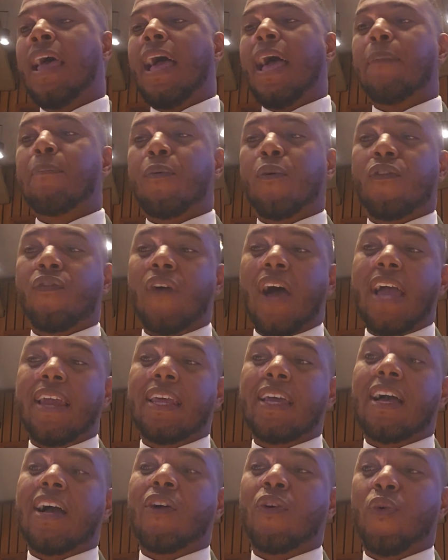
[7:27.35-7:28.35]
and
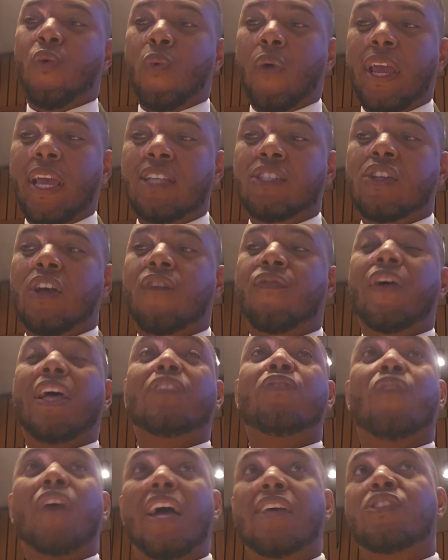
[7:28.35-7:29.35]
providing a range of
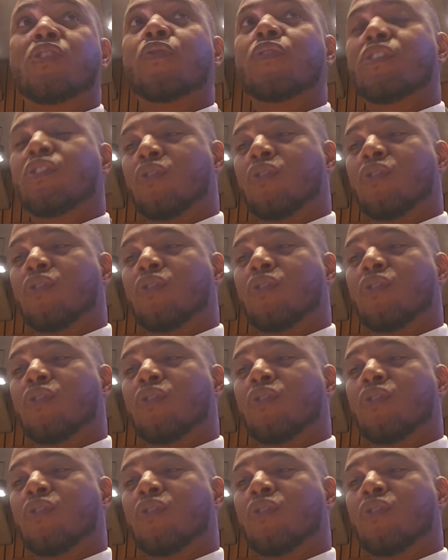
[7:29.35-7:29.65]
advisory